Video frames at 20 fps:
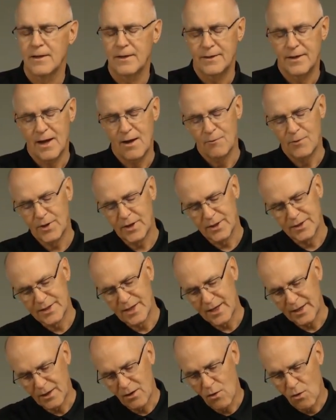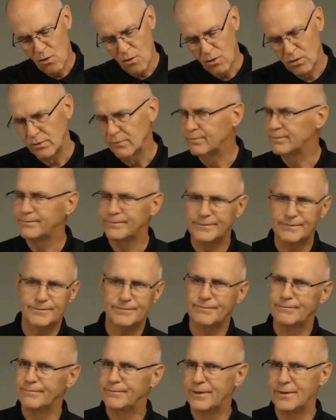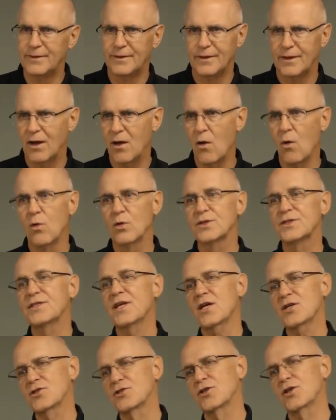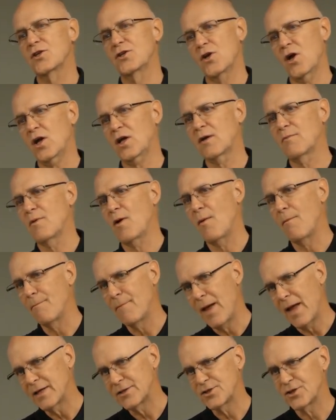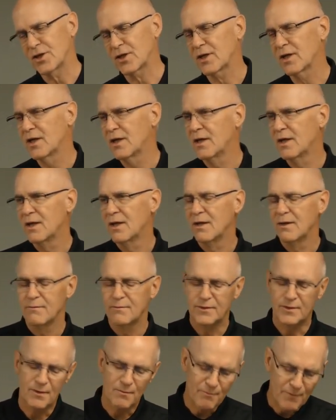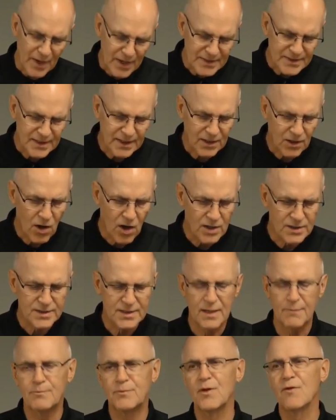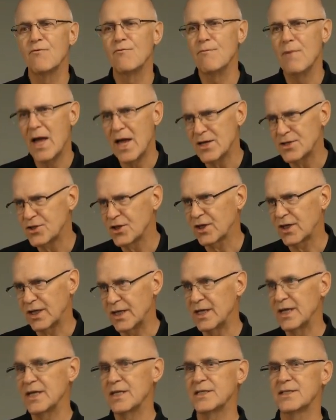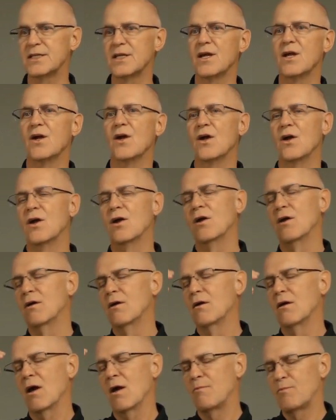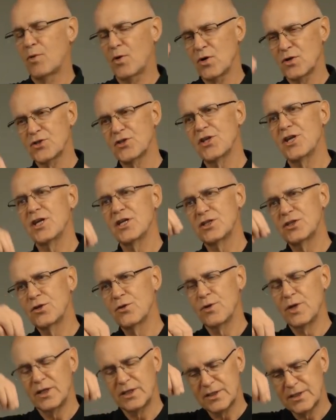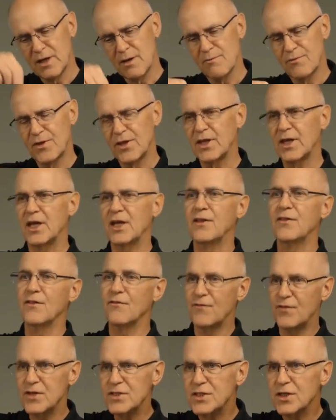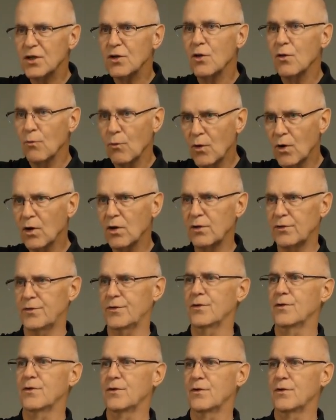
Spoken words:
Now we could take a whole session to talk about magic, but the basic concept of magic is a person is doing something in the physical world